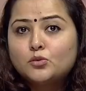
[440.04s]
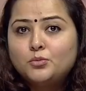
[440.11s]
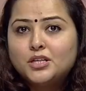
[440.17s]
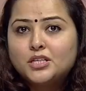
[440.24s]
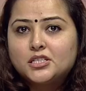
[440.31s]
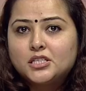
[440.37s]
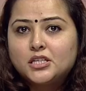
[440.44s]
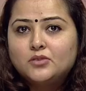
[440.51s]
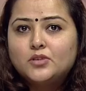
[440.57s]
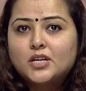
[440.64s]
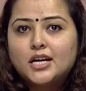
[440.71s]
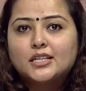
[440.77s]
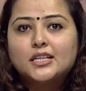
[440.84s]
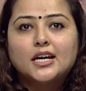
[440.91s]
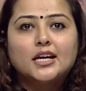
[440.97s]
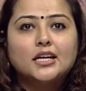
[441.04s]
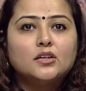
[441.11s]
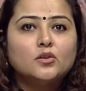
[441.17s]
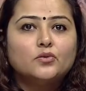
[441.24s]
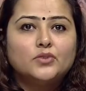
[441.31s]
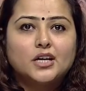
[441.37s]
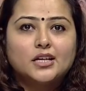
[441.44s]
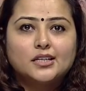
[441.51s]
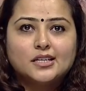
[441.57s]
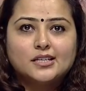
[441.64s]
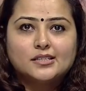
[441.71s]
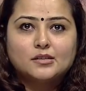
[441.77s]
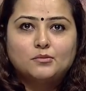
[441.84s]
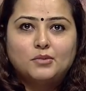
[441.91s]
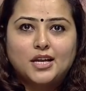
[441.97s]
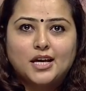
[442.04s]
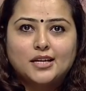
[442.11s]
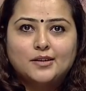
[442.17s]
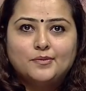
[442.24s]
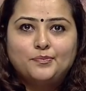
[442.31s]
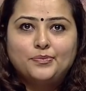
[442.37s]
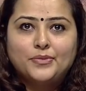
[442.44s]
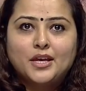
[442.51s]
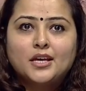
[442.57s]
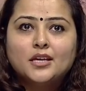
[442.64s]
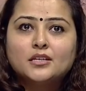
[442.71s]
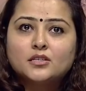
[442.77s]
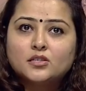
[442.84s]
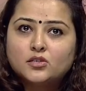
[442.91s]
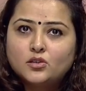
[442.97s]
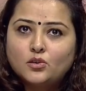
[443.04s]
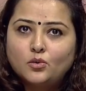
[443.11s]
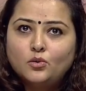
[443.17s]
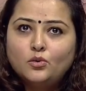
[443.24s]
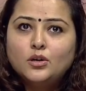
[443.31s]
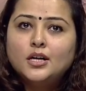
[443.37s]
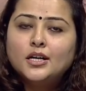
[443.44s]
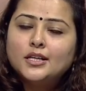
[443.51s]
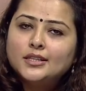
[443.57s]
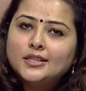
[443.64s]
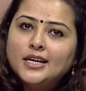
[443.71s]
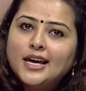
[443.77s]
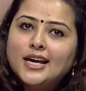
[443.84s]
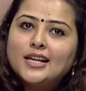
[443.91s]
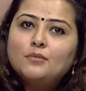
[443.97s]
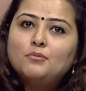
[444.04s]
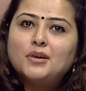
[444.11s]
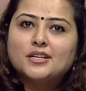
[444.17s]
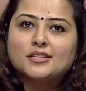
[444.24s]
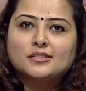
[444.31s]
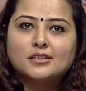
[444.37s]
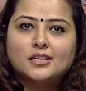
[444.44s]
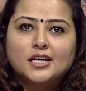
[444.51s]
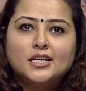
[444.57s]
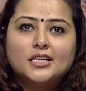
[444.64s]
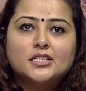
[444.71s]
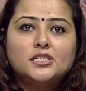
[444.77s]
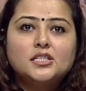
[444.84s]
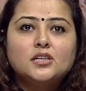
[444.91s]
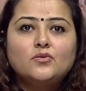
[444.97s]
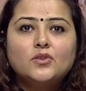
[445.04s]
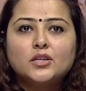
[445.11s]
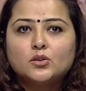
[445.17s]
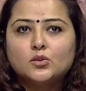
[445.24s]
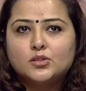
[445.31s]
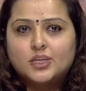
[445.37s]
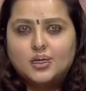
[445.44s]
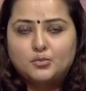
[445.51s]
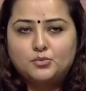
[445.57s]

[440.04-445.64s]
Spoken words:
to be achieved at the end of that lesson plan. So, they help us in achieving those